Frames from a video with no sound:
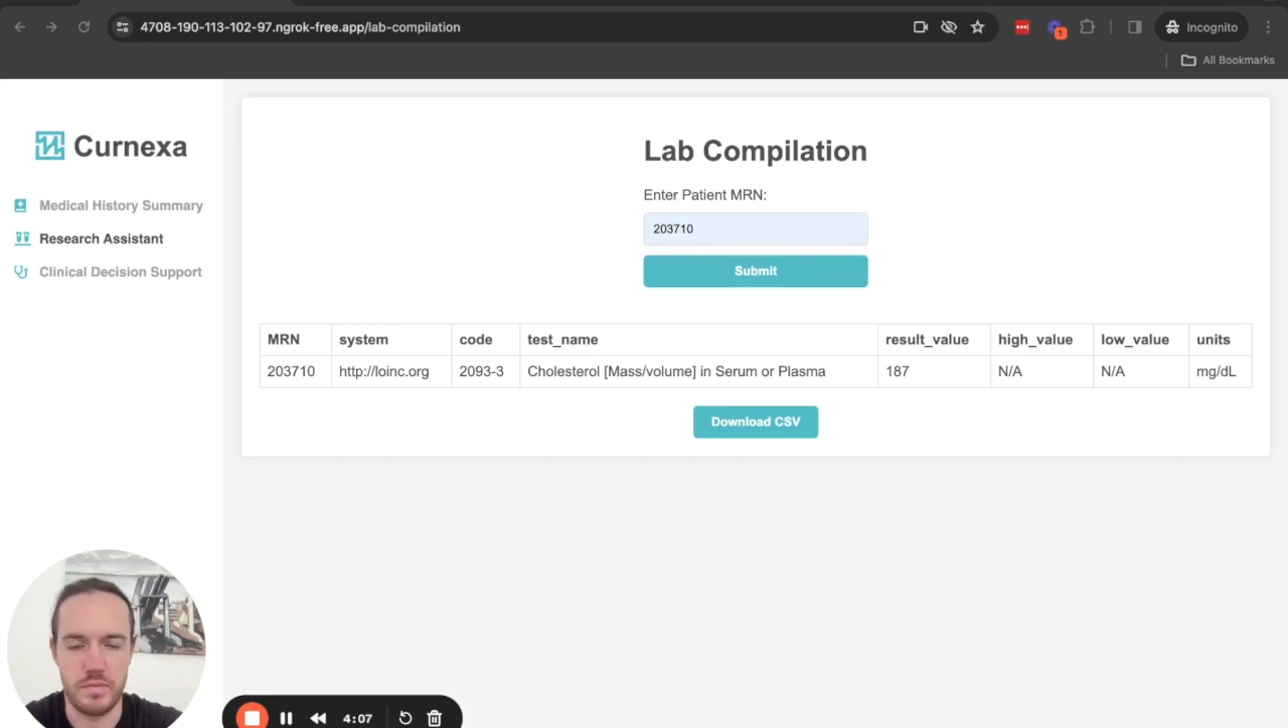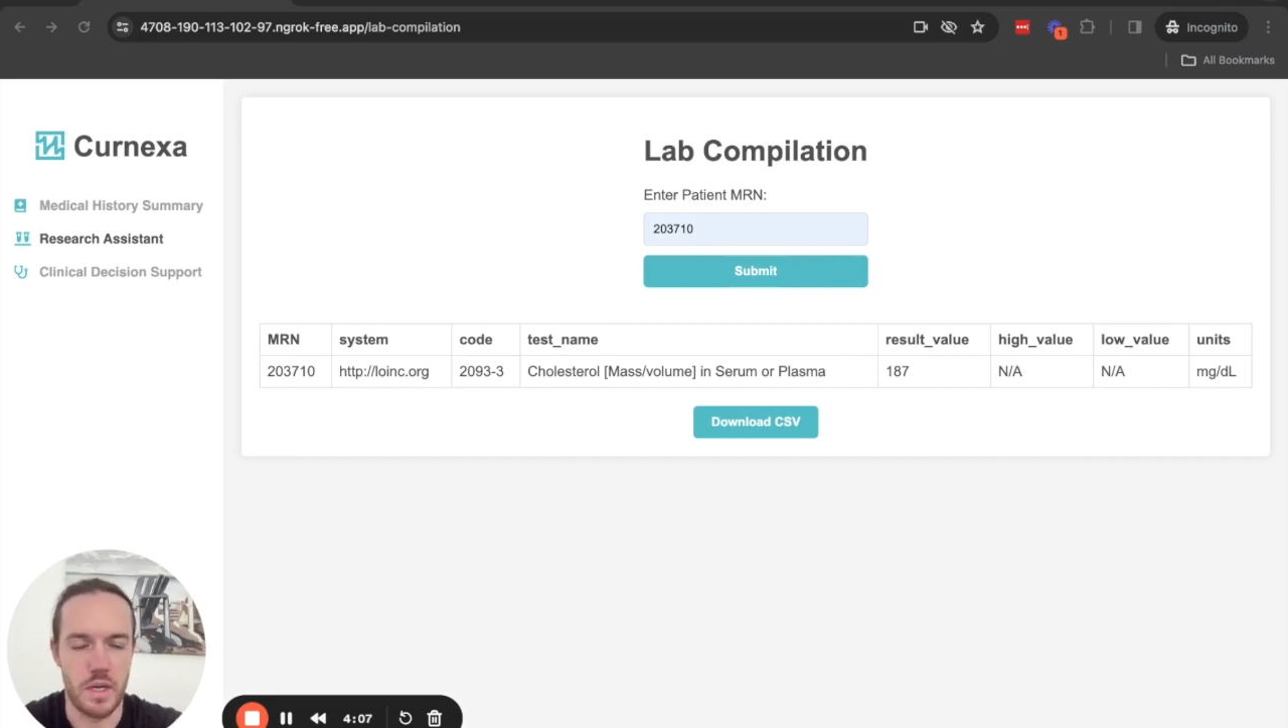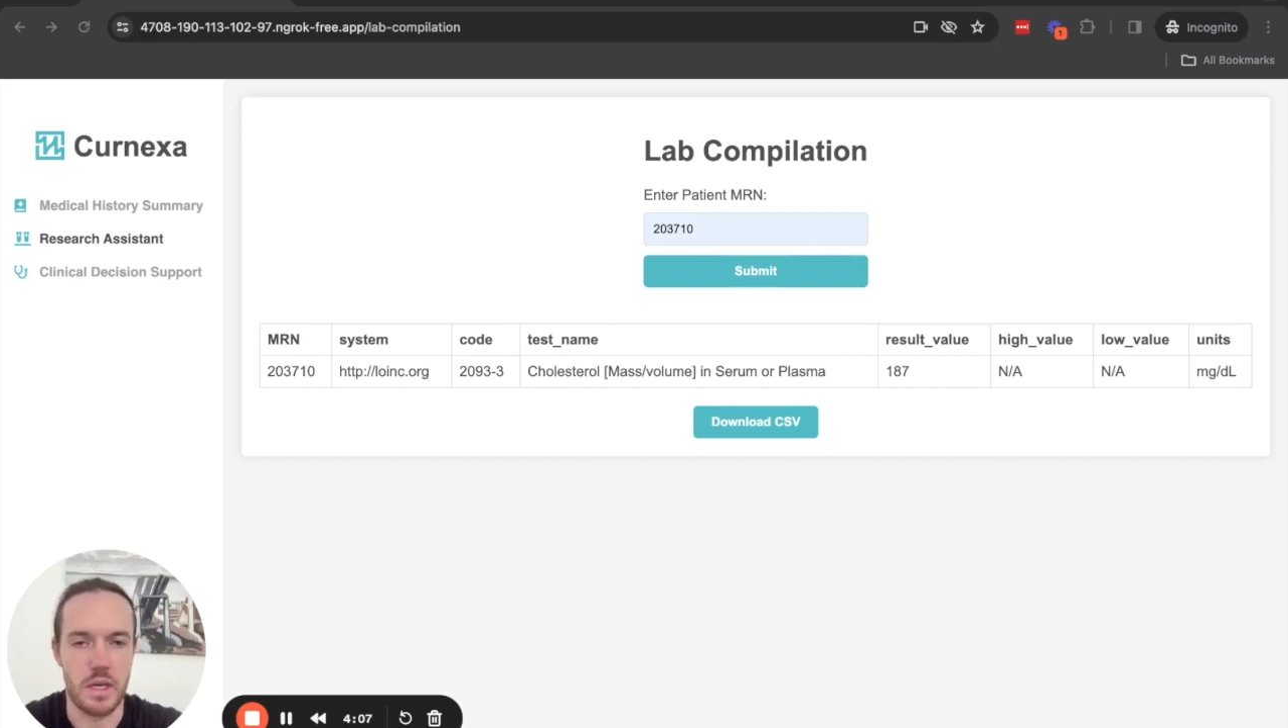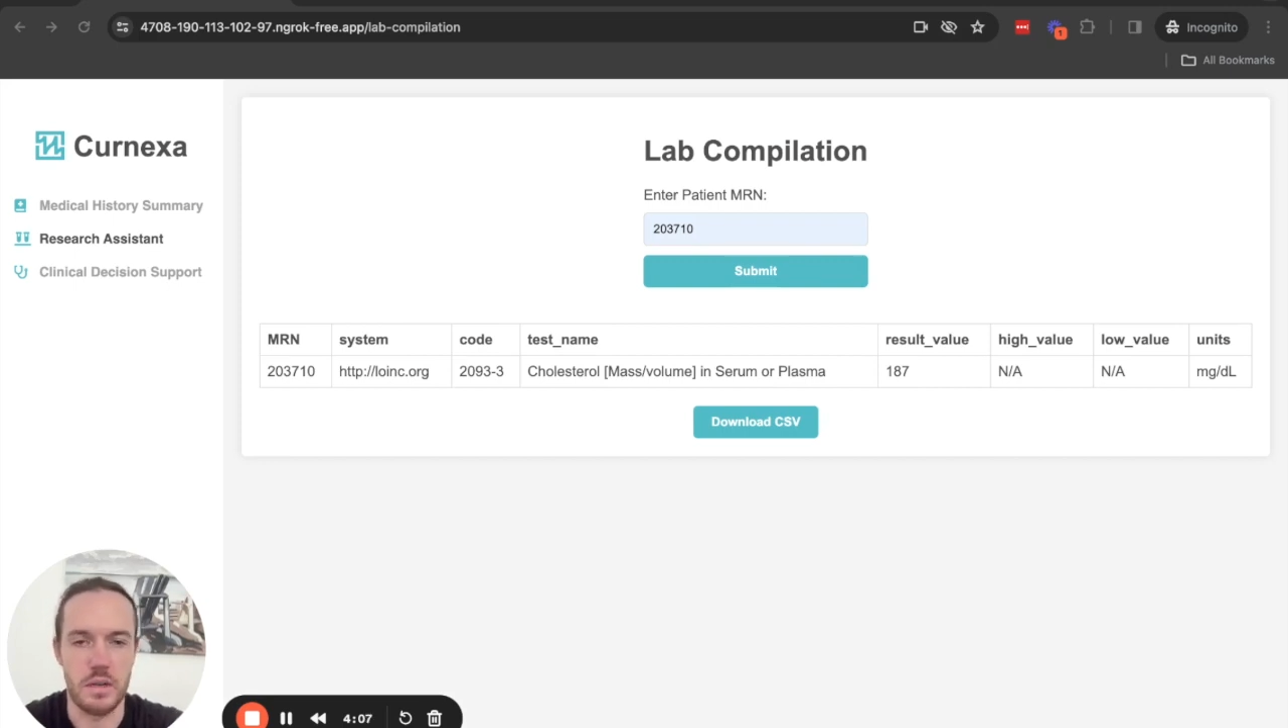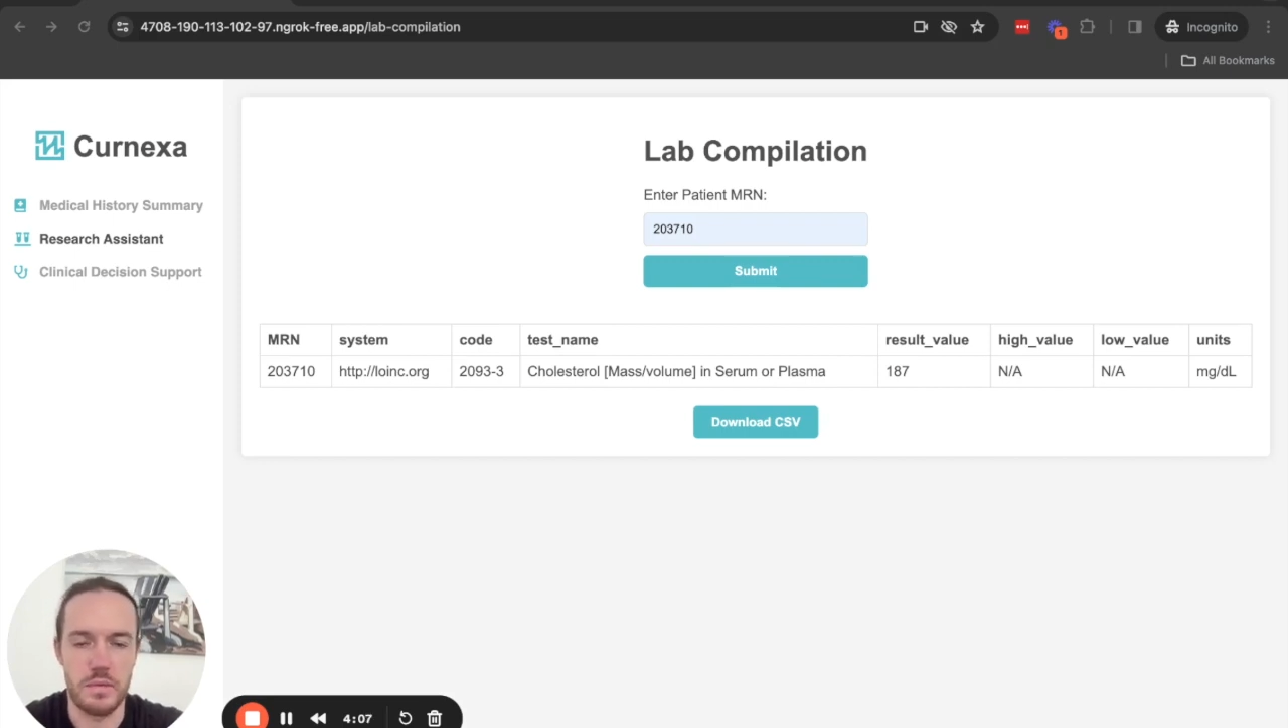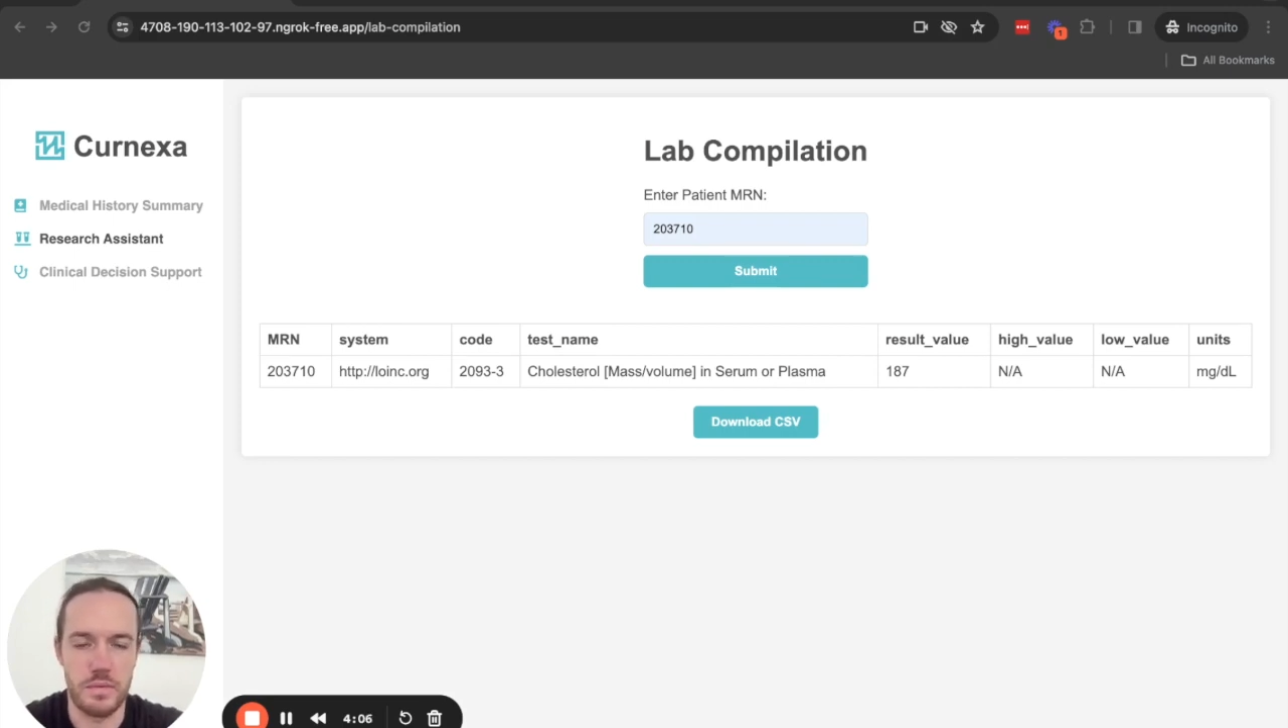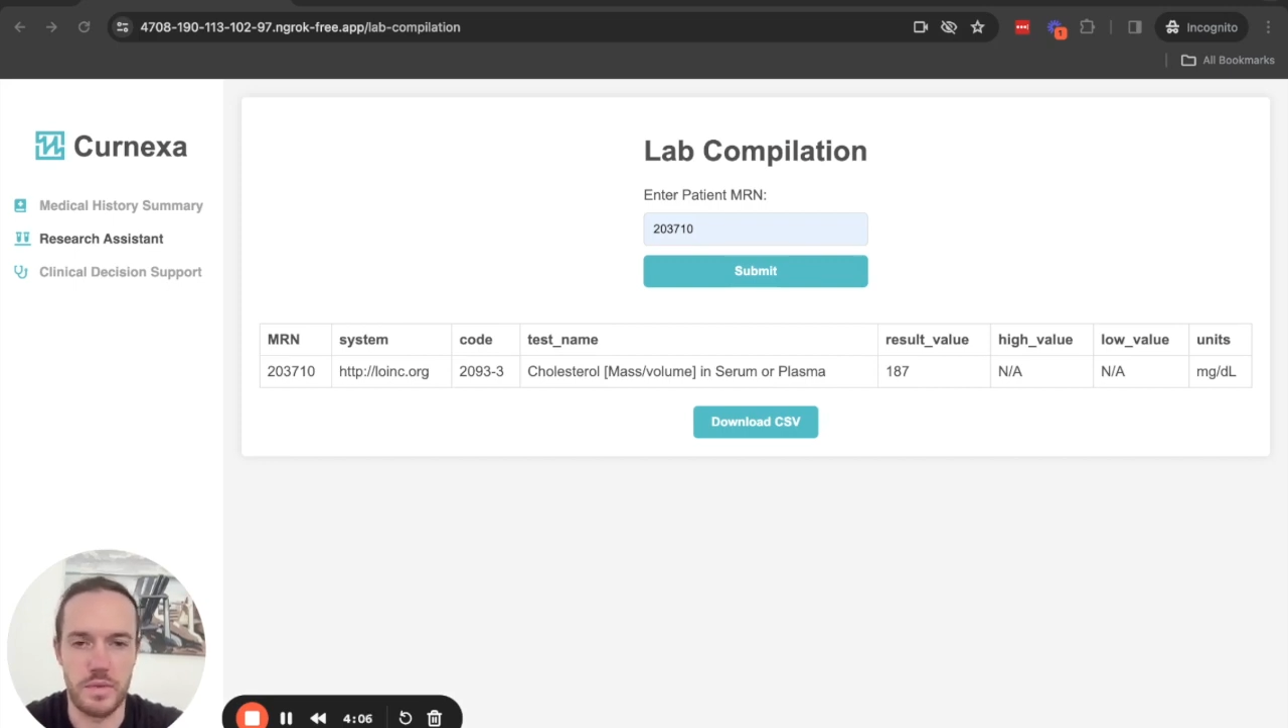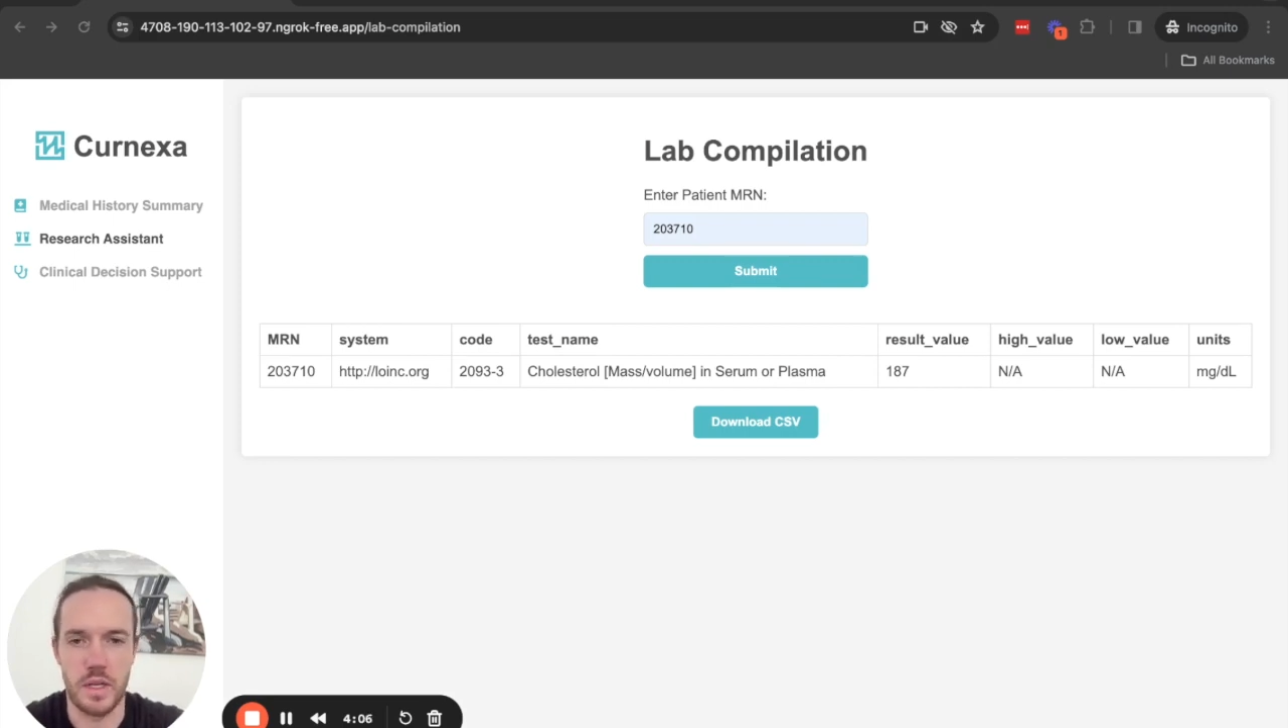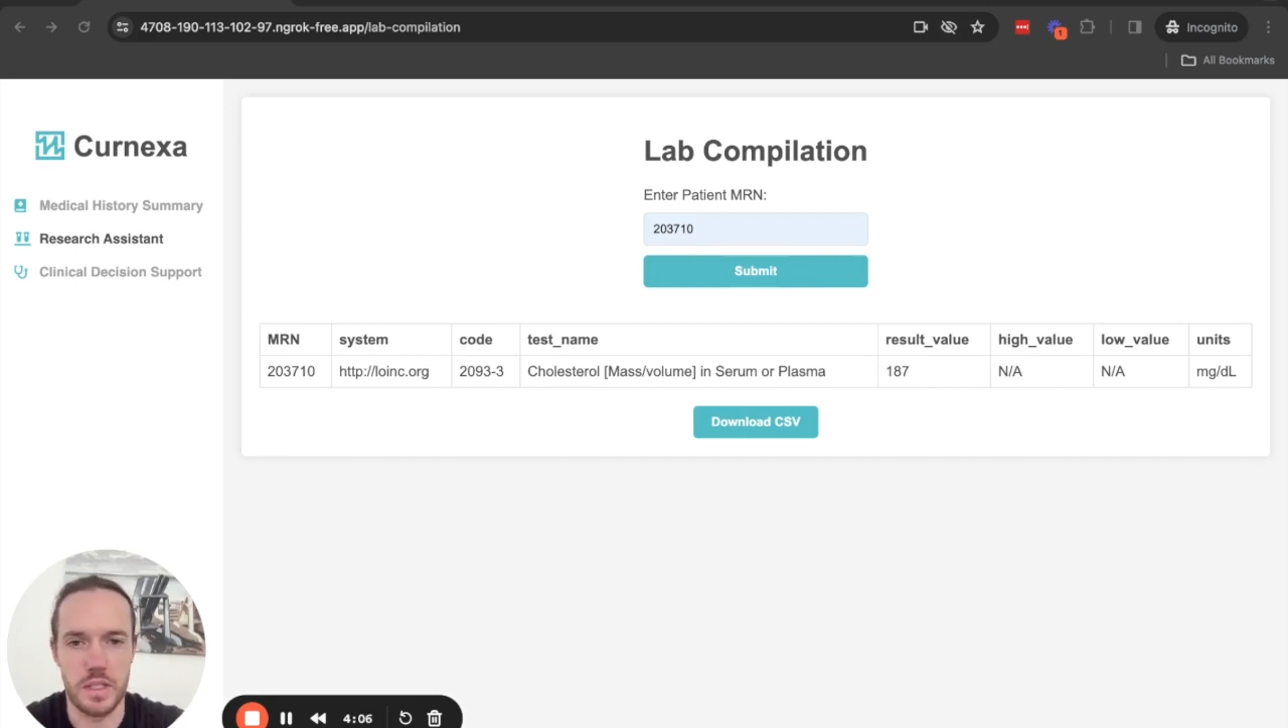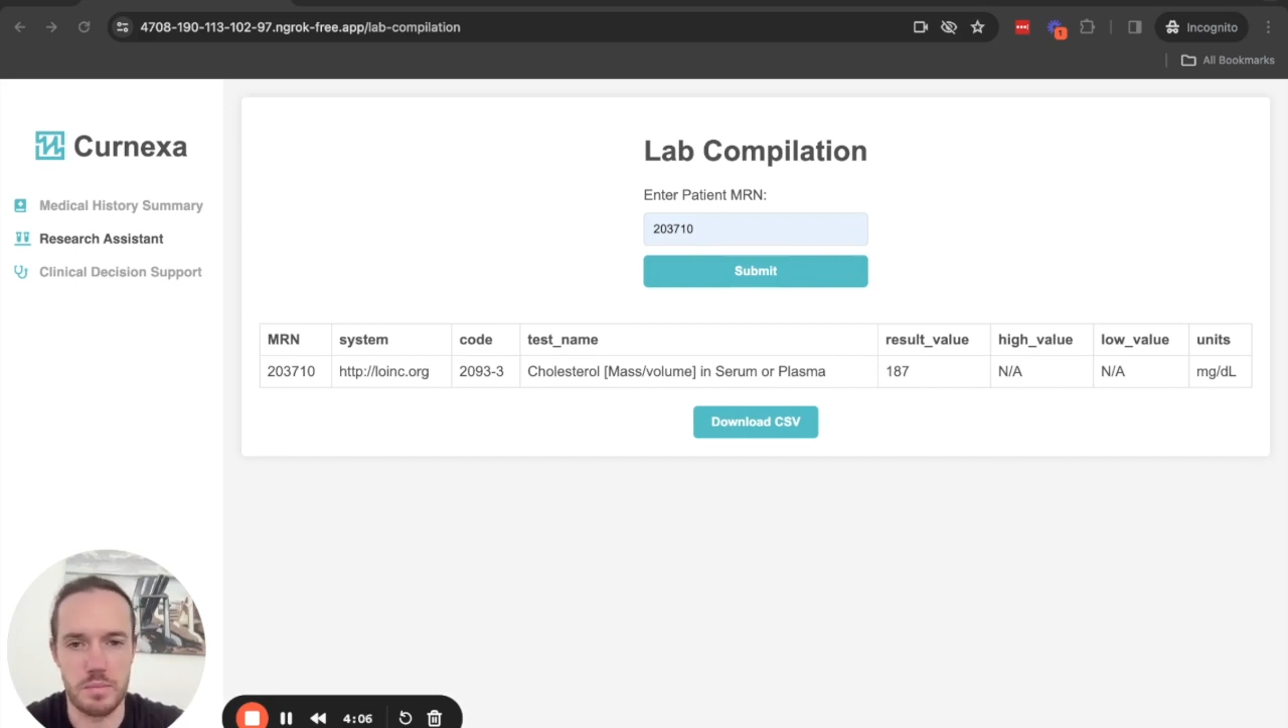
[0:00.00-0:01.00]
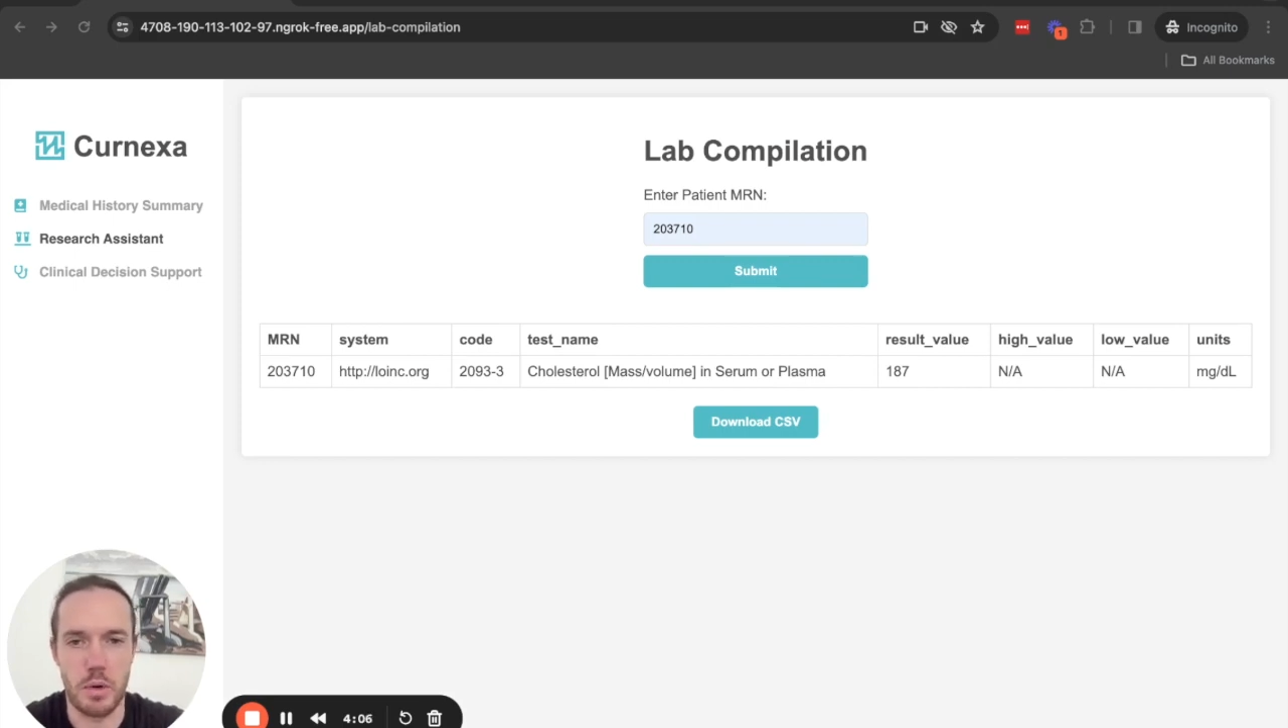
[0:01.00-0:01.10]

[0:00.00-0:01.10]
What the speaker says: various